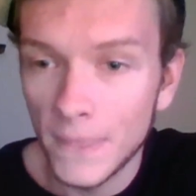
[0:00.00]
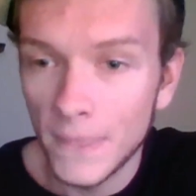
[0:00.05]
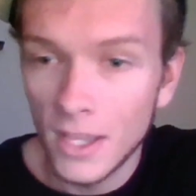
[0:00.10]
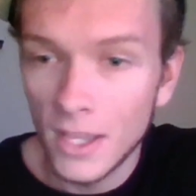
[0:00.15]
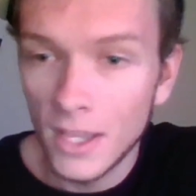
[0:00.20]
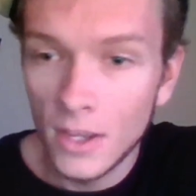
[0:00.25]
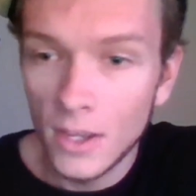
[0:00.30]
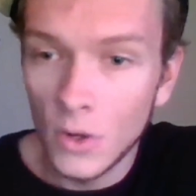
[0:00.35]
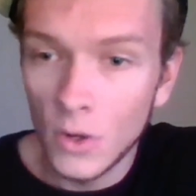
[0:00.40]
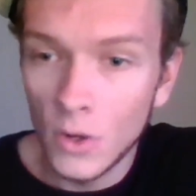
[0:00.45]

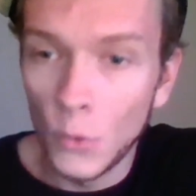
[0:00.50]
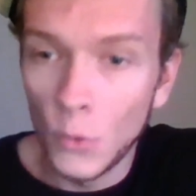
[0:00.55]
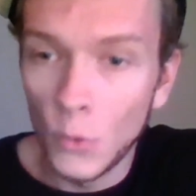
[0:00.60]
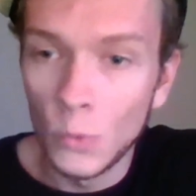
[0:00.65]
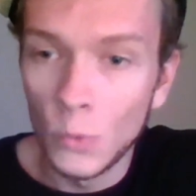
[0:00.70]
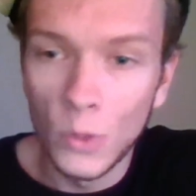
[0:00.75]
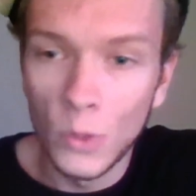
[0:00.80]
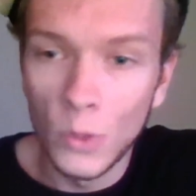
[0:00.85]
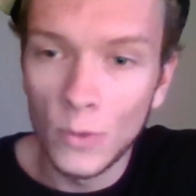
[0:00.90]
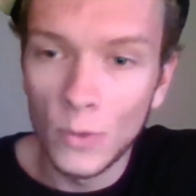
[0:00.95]

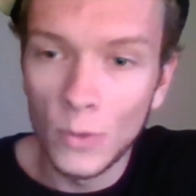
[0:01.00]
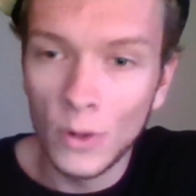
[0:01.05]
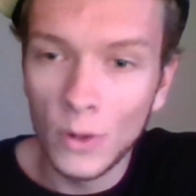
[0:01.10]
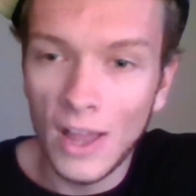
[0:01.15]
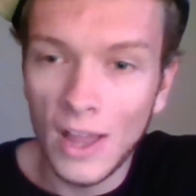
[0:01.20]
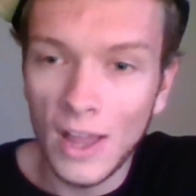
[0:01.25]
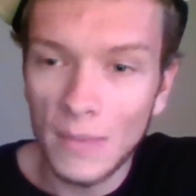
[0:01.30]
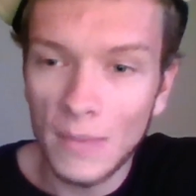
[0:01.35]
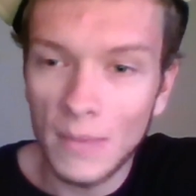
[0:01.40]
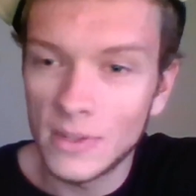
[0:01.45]
what'll
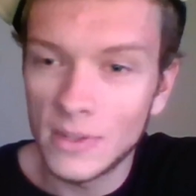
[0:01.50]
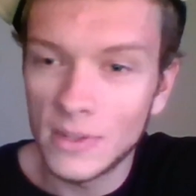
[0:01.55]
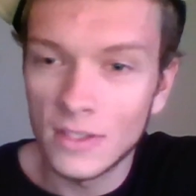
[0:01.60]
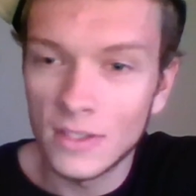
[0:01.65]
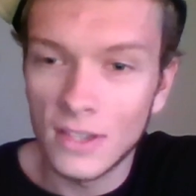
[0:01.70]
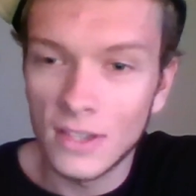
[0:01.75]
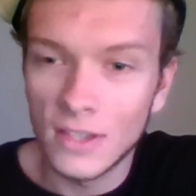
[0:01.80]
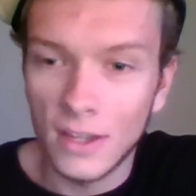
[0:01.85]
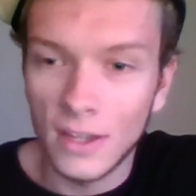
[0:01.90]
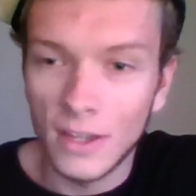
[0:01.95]
happen is,
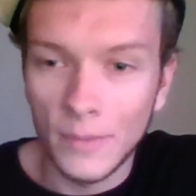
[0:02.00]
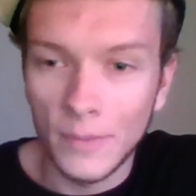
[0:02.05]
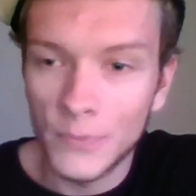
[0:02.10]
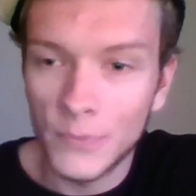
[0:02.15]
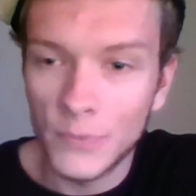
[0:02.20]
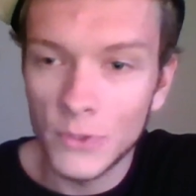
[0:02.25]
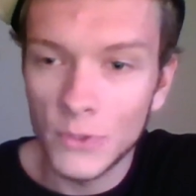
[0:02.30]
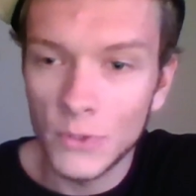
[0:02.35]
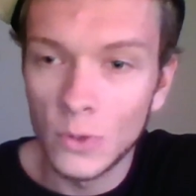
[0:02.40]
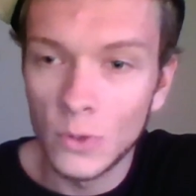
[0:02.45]

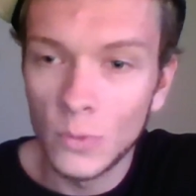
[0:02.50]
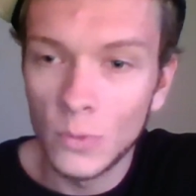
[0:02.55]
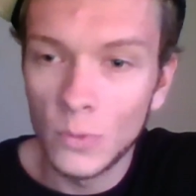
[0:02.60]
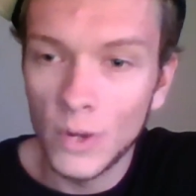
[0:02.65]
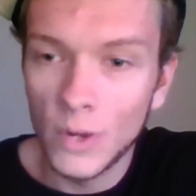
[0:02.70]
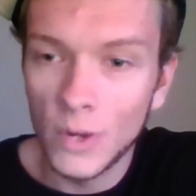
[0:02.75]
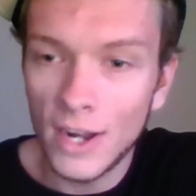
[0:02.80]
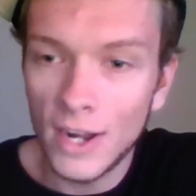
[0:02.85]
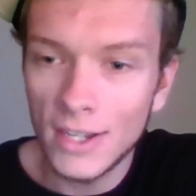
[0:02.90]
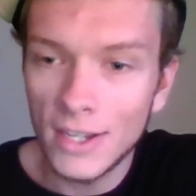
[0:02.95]
so when
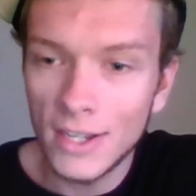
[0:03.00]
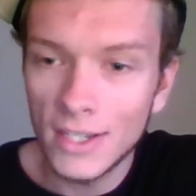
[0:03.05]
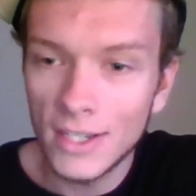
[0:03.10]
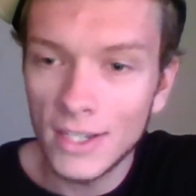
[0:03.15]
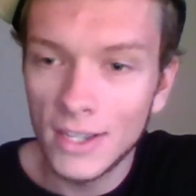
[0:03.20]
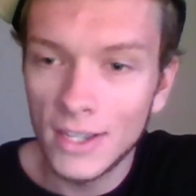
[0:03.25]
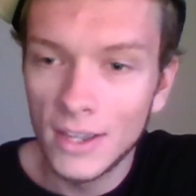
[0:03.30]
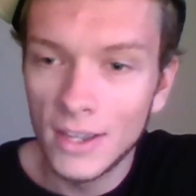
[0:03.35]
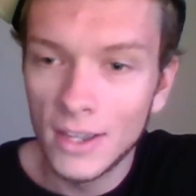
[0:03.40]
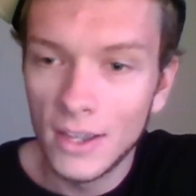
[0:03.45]
I
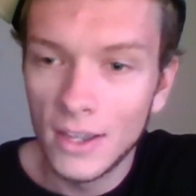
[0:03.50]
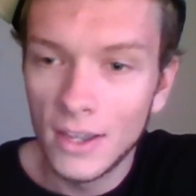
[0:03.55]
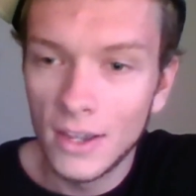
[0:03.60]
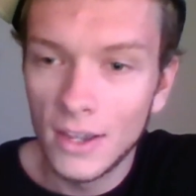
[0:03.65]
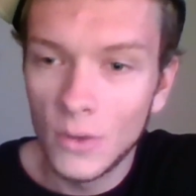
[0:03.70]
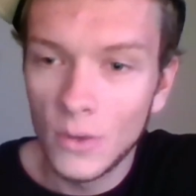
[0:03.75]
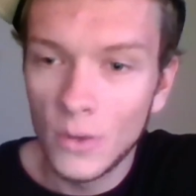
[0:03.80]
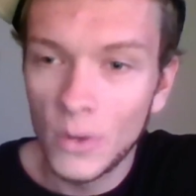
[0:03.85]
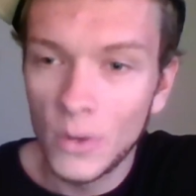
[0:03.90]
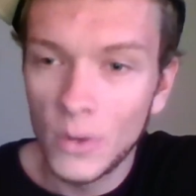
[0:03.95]

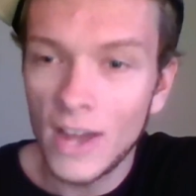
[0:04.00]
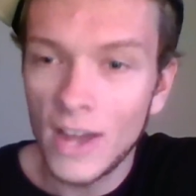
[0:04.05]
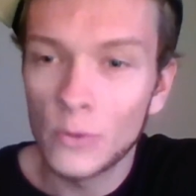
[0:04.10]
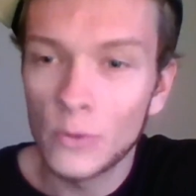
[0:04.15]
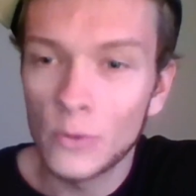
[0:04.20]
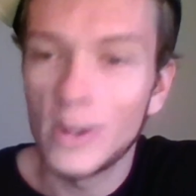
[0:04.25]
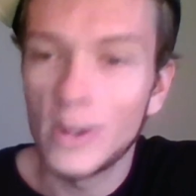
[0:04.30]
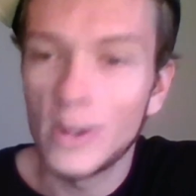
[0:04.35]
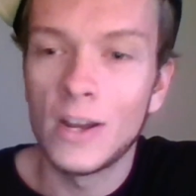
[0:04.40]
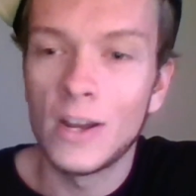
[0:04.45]
write
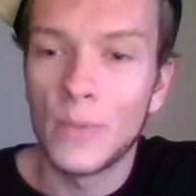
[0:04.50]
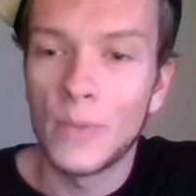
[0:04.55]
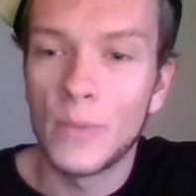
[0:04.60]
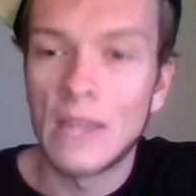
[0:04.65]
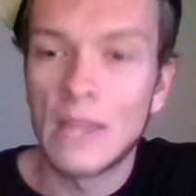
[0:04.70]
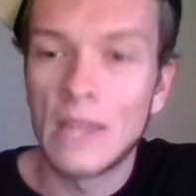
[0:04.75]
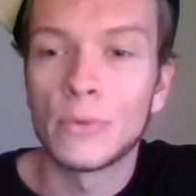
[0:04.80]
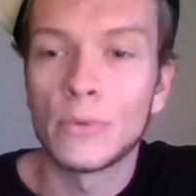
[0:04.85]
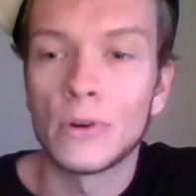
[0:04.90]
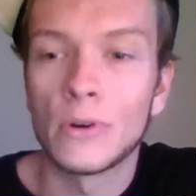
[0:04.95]
a
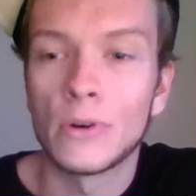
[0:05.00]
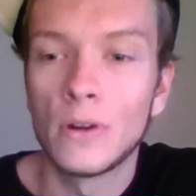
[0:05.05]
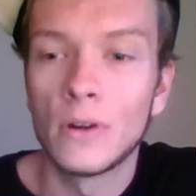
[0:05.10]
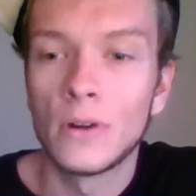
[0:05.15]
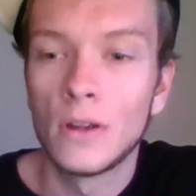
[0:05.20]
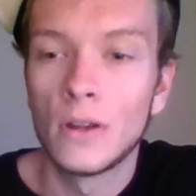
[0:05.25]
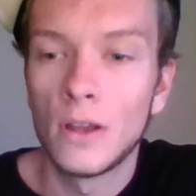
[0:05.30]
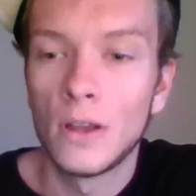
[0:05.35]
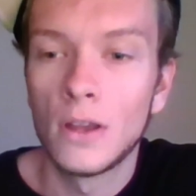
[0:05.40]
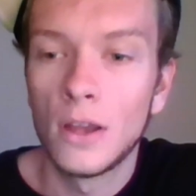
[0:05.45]
paper,
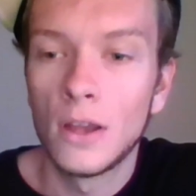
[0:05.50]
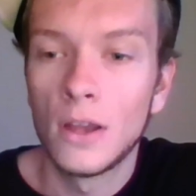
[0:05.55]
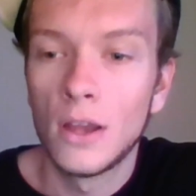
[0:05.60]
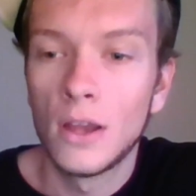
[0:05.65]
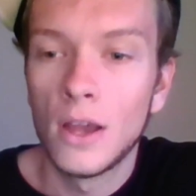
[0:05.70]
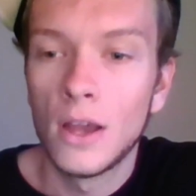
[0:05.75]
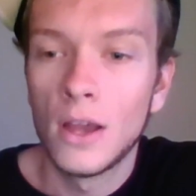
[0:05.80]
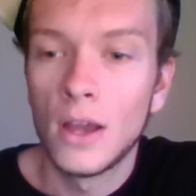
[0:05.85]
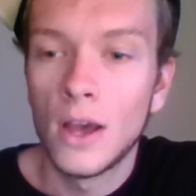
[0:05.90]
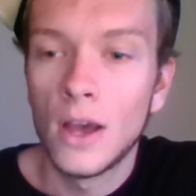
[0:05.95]

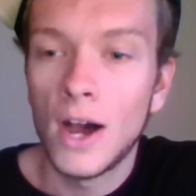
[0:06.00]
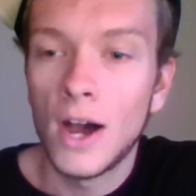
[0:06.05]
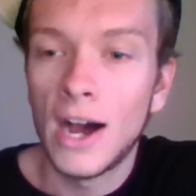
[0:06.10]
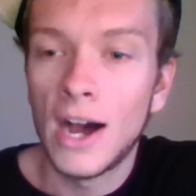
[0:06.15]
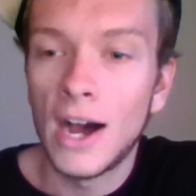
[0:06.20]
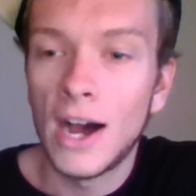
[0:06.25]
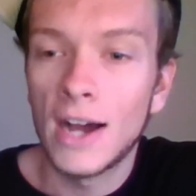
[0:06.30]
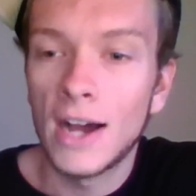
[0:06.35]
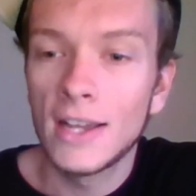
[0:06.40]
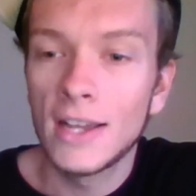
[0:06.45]

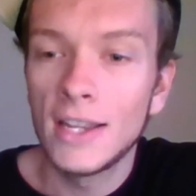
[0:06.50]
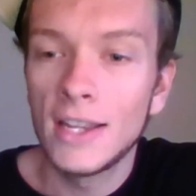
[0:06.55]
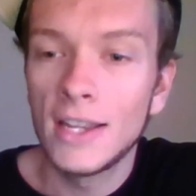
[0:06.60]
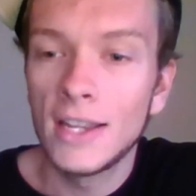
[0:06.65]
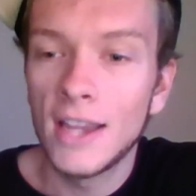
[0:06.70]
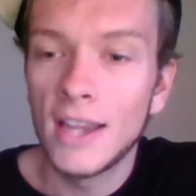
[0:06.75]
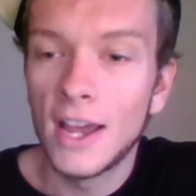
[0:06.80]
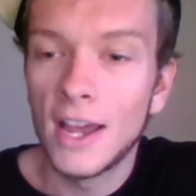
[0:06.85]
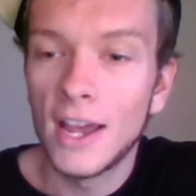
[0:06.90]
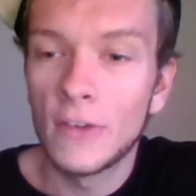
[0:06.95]
I
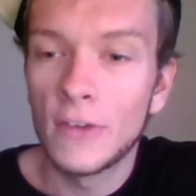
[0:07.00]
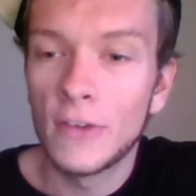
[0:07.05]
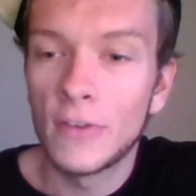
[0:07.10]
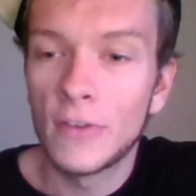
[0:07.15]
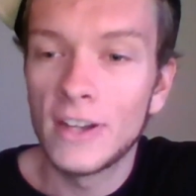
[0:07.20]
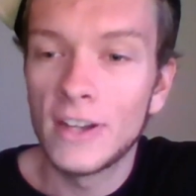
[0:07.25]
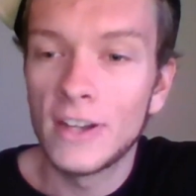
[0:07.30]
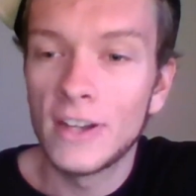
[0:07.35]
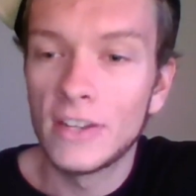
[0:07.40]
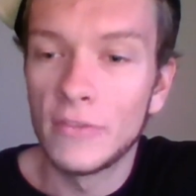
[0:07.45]
find
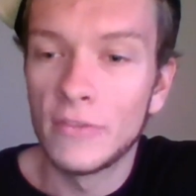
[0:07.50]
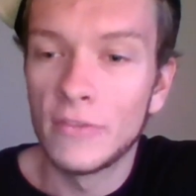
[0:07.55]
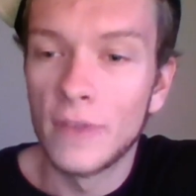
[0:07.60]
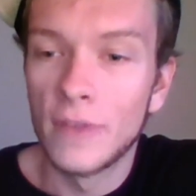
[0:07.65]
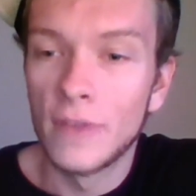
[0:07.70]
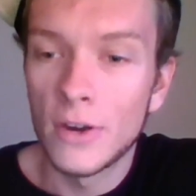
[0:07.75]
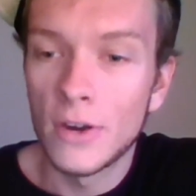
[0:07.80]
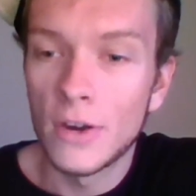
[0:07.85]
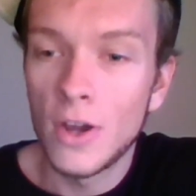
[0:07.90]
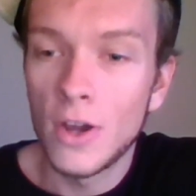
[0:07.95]
it very
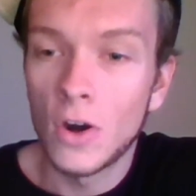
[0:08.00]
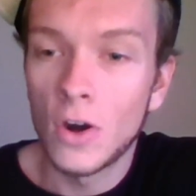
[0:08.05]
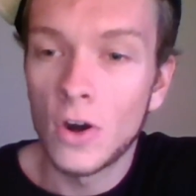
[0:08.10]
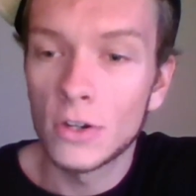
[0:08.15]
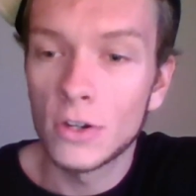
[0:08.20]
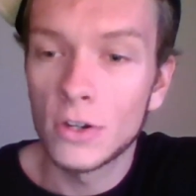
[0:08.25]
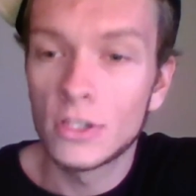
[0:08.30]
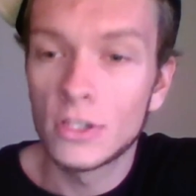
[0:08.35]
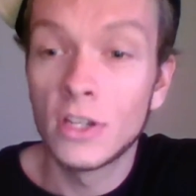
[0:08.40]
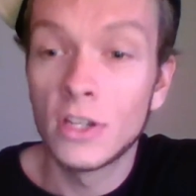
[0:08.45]
hard to
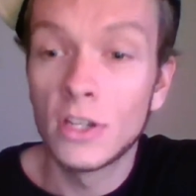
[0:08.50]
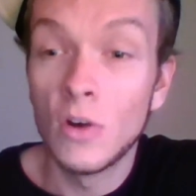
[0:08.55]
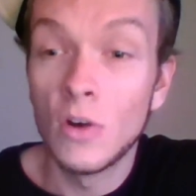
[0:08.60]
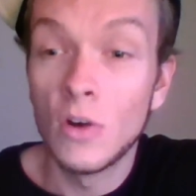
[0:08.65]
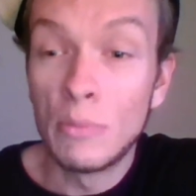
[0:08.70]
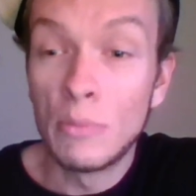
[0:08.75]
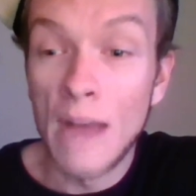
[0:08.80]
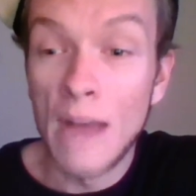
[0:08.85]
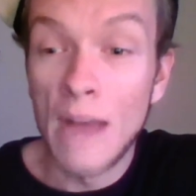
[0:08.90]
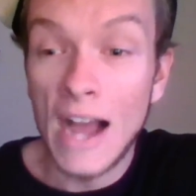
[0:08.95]
go
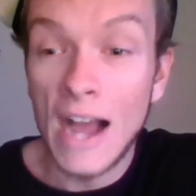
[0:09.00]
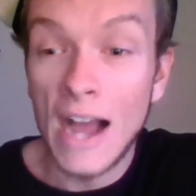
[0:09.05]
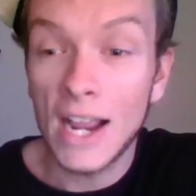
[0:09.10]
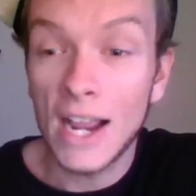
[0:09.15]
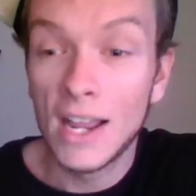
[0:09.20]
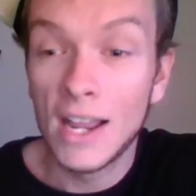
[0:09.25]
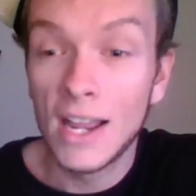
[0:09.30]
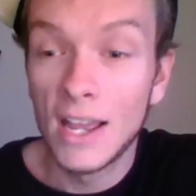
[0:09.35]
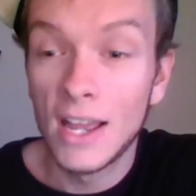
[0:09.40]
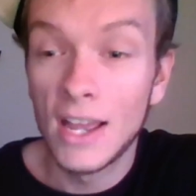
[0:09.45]
back
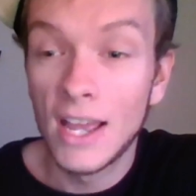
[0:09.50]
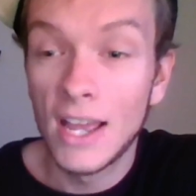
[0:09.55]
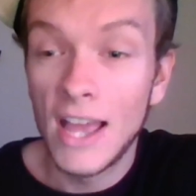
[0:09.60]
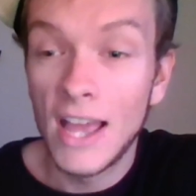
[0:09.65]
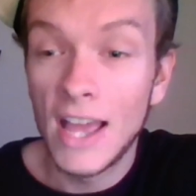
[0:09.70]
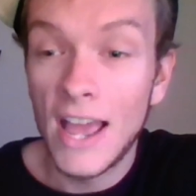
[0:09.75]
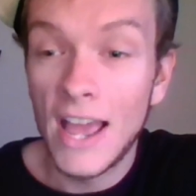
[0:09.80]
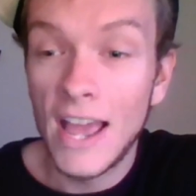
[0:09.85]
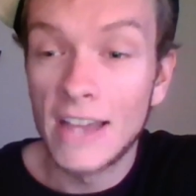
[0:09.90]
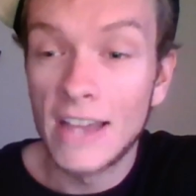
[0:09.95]

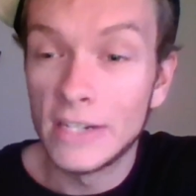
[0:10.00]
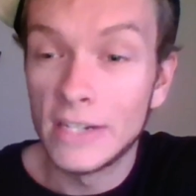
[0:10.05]
and